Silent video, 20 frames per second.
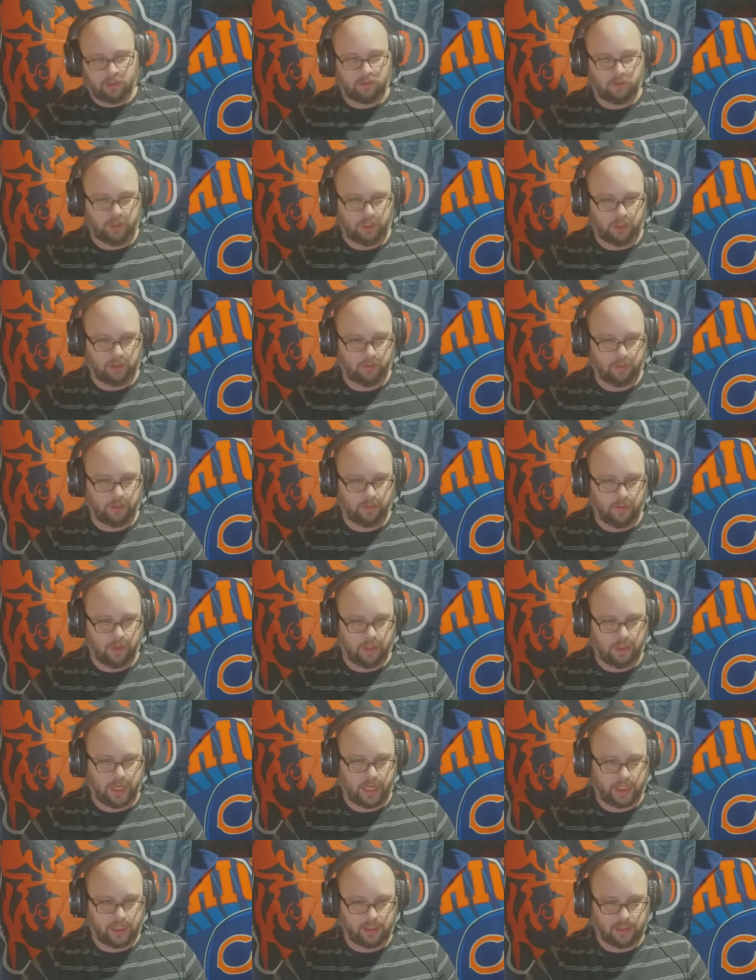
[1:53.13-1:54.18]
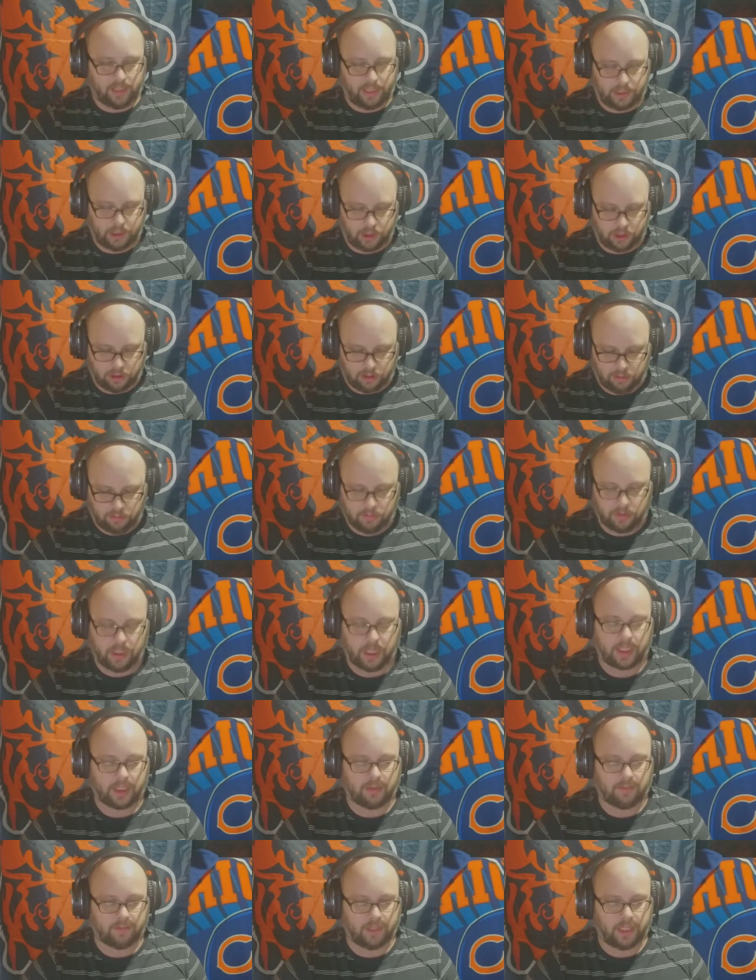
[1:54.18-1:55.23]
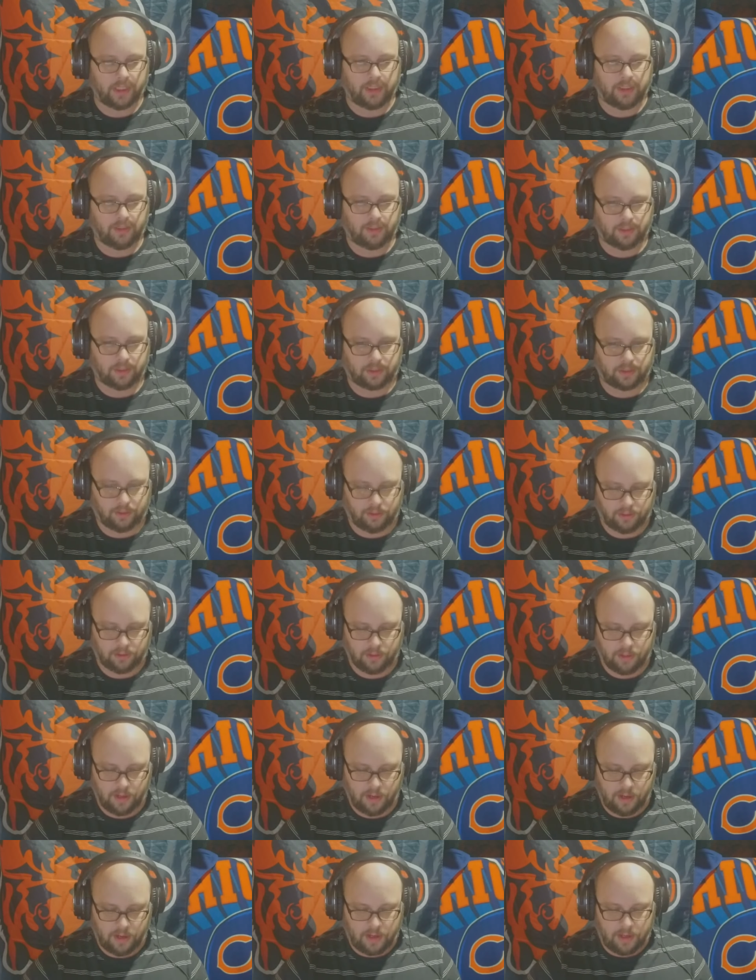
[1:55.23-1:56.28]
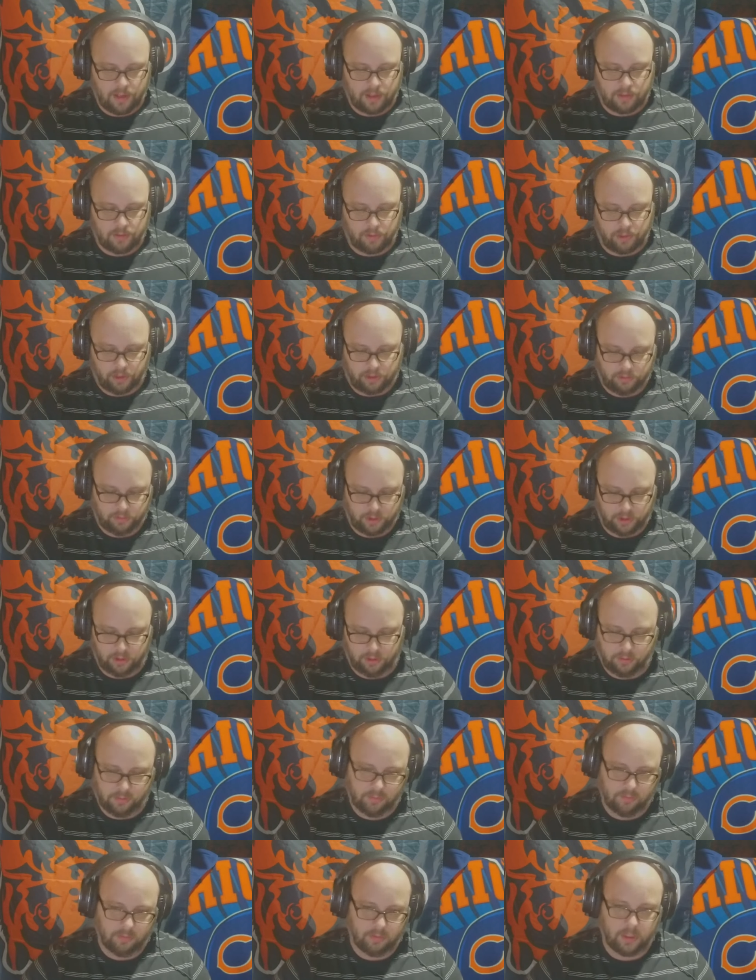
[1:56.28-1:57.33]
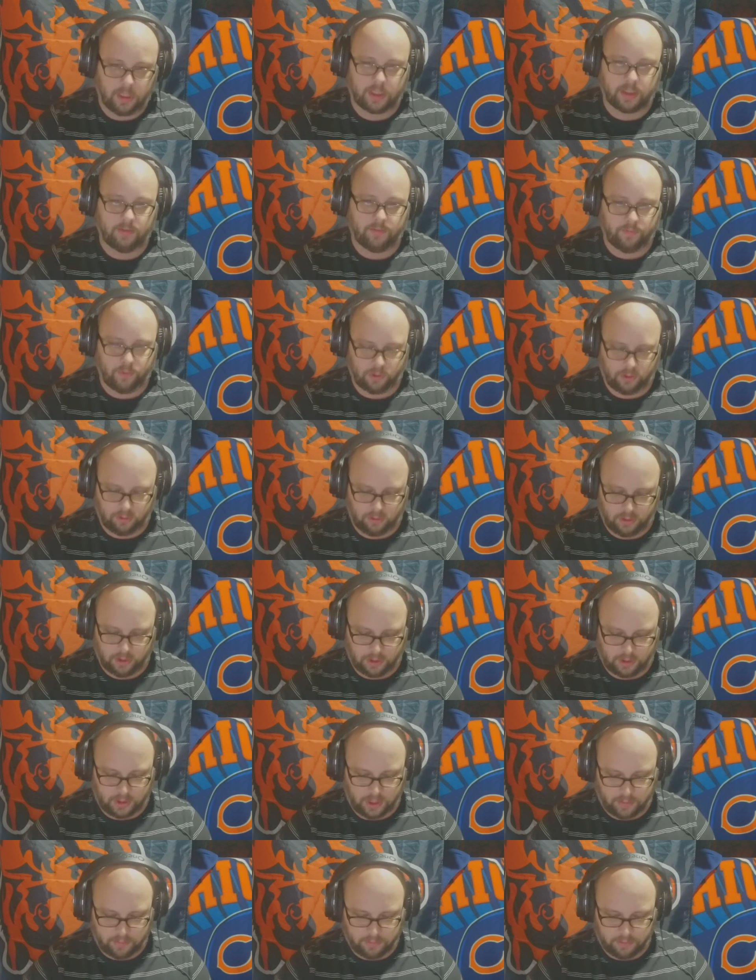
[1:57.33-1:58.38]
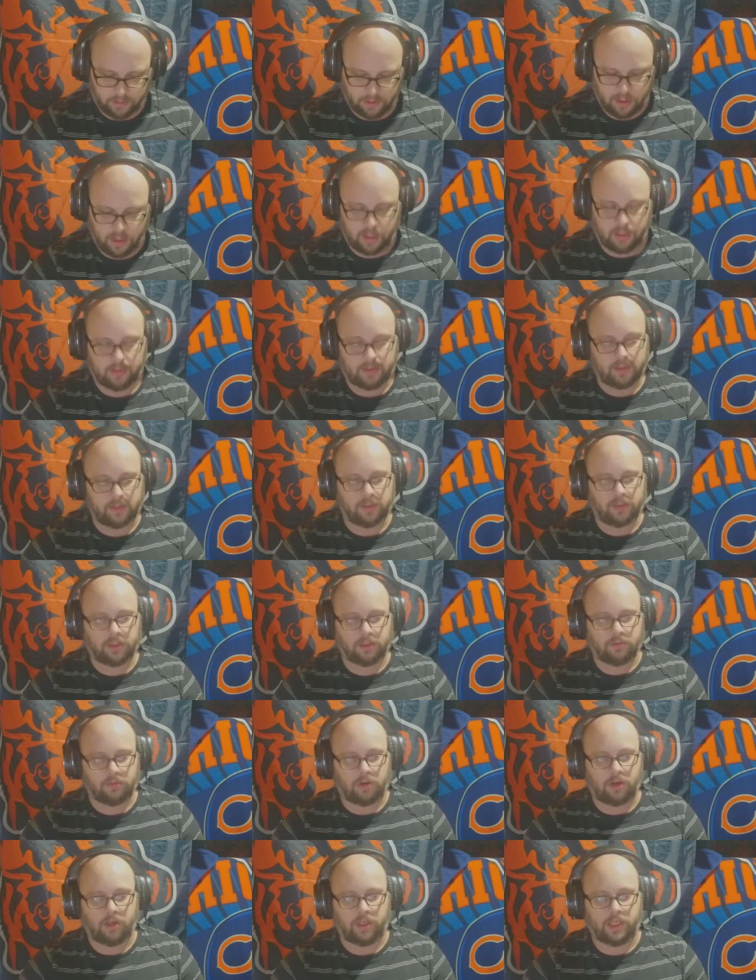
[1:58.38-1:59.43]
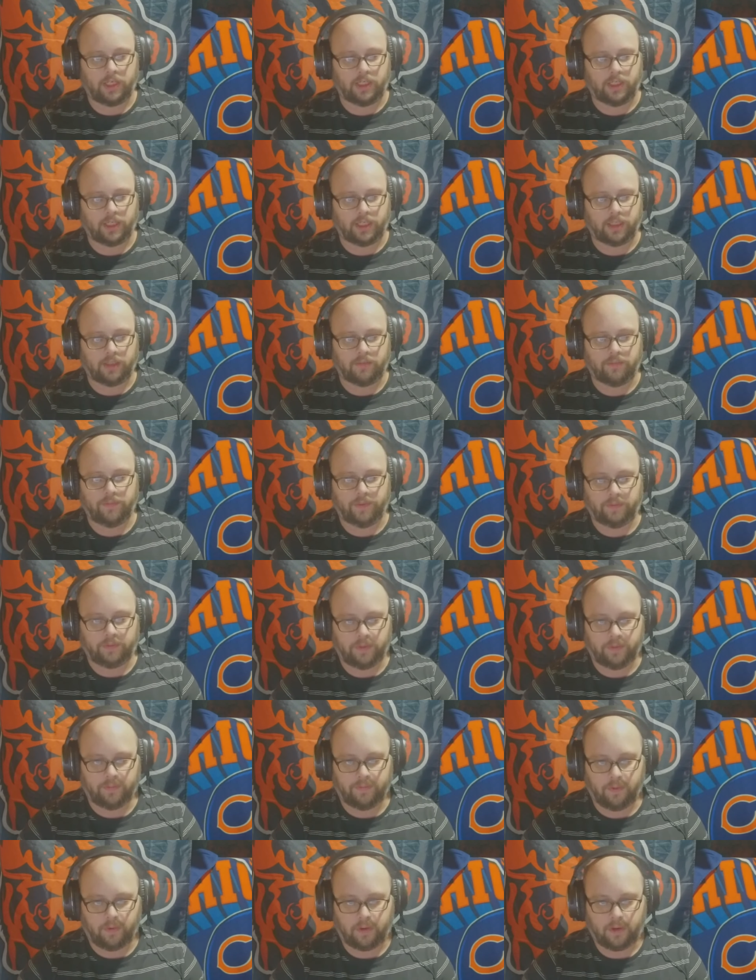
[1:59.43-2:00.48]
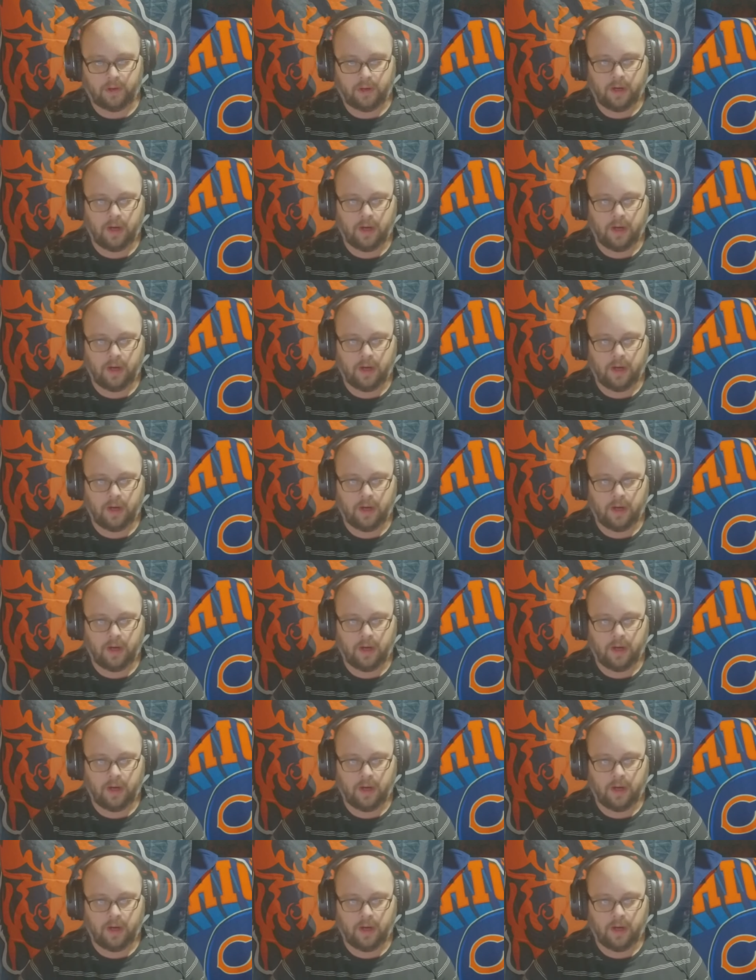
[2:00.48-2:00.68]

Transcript: 2021 Nagy's last year, negative 96. 2022, negative 137. This year, we're already at negative 54.